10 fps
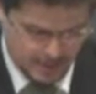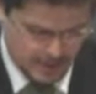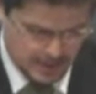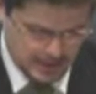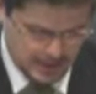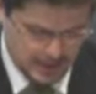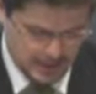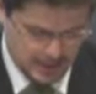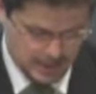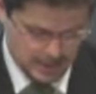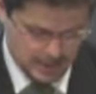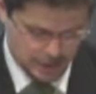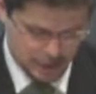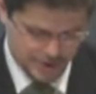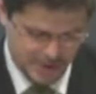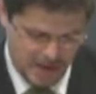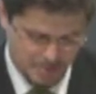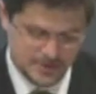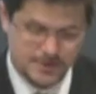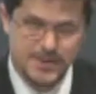a large
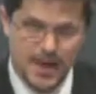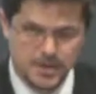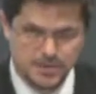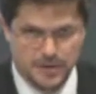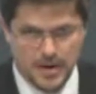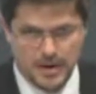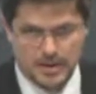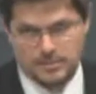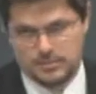cabinet to satisfy